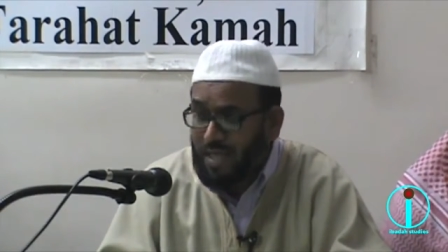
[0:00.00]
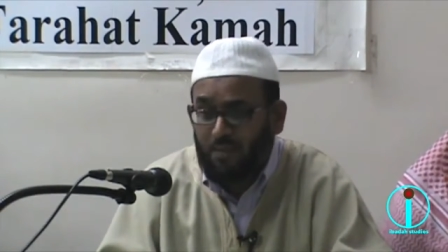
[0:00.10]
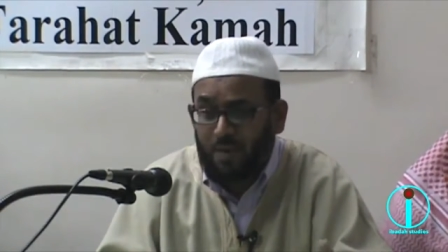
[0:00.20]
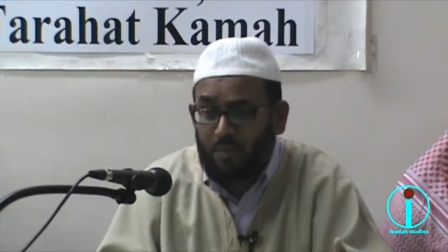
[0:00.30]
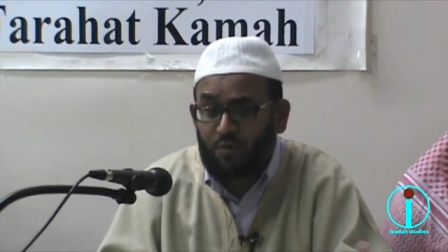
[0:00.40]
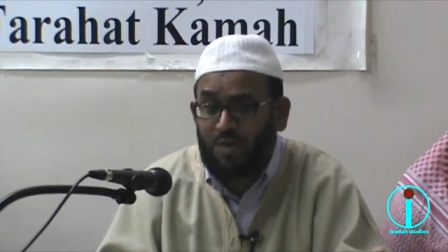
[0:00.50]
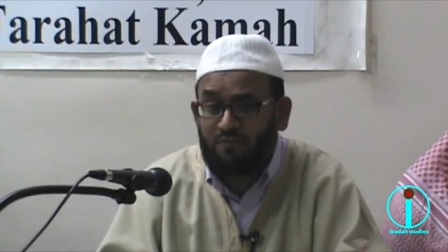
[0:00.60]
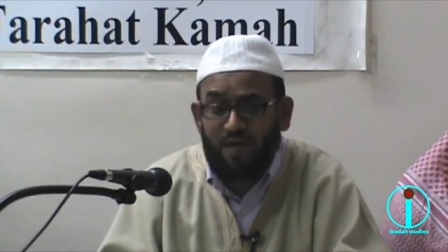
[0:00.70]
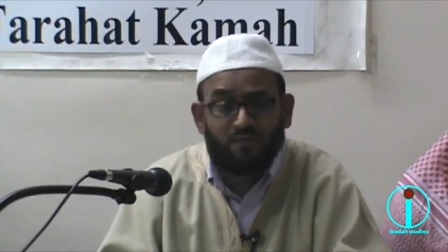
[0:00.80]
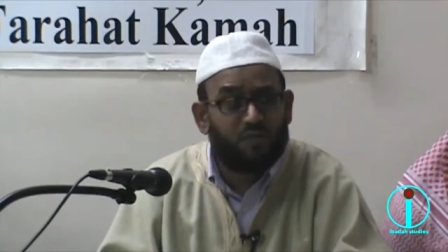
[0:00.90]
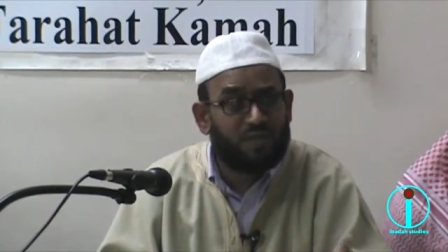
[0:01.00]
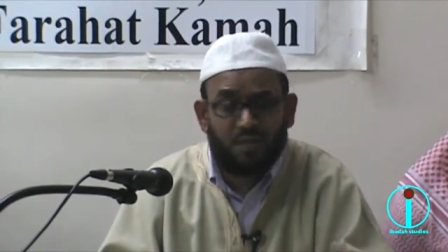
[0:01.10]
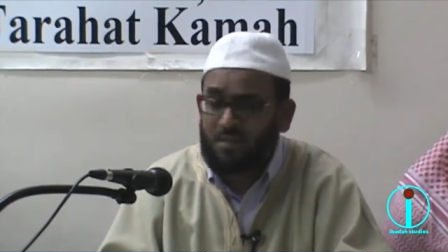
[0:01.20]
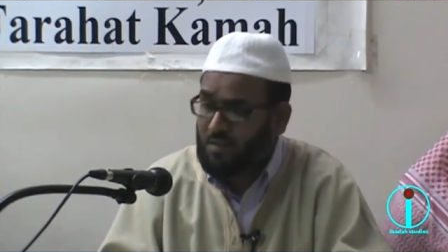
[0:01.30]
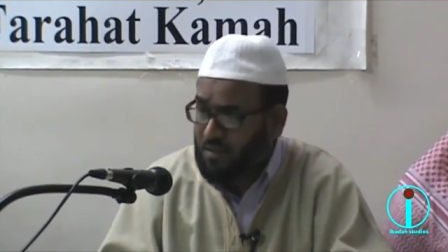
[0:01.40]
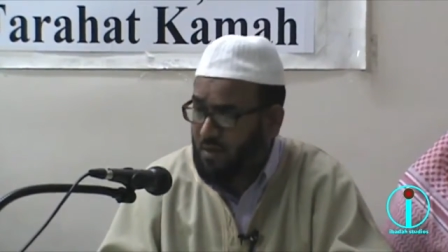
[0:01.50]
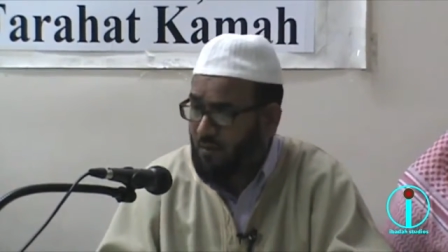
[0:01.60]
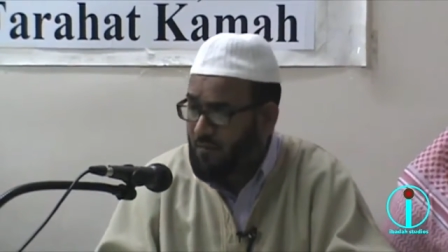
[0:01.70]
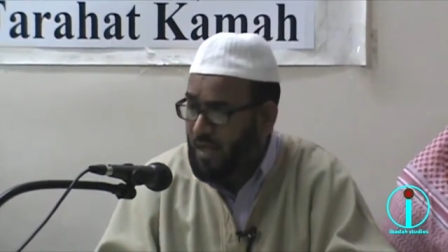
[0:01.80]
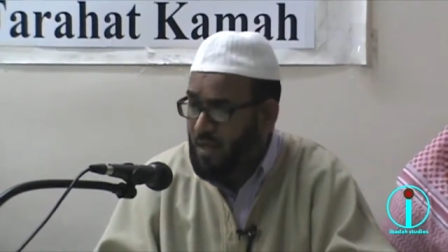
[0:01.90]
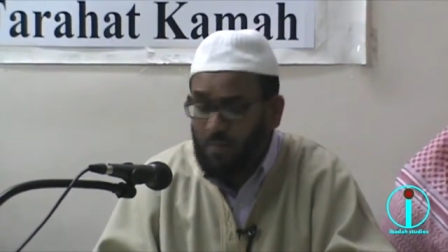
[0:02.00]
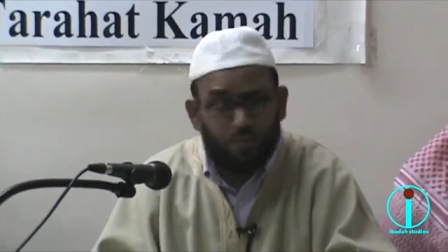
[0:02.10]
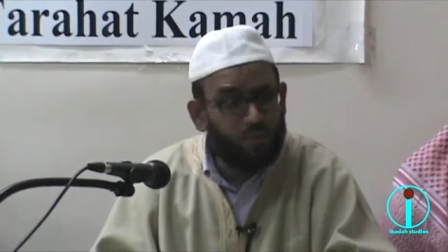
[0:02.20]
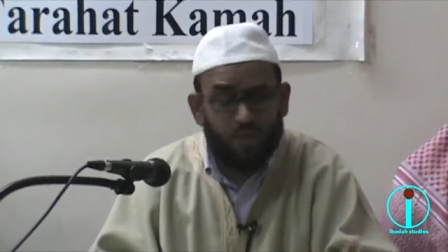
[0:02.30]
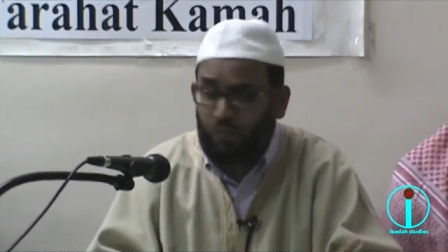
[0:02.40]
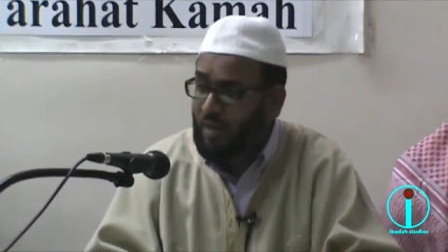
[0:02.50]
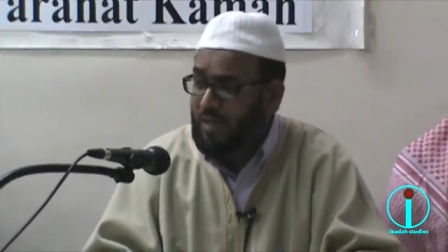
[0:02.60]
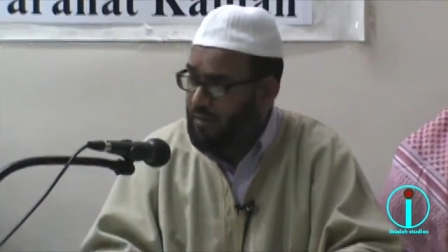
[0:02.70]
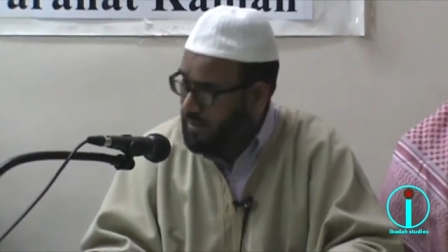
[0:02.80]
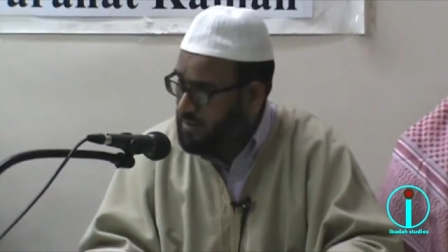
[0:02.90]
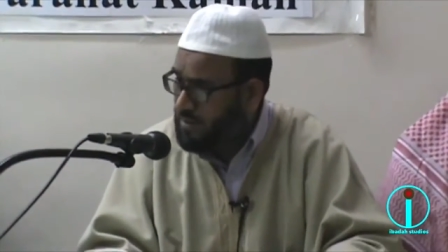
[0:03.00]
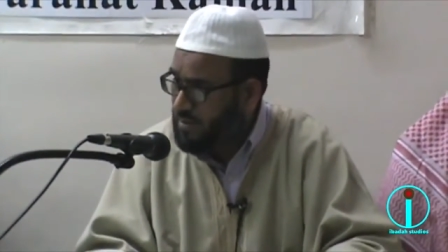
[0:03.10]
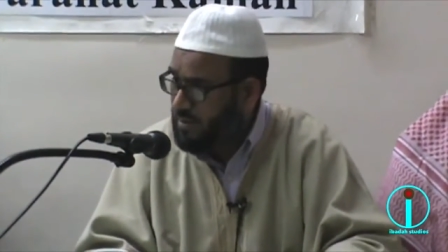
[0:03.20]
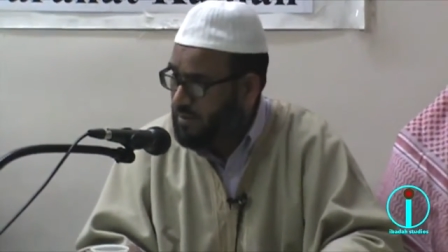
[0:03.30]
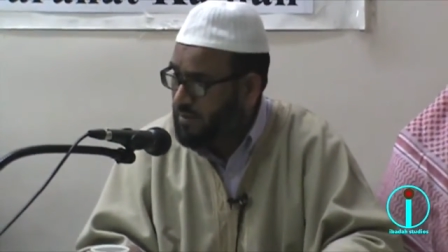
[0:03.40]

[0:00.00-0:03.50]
I remember 25, 26 years ago, people weren't wearing this.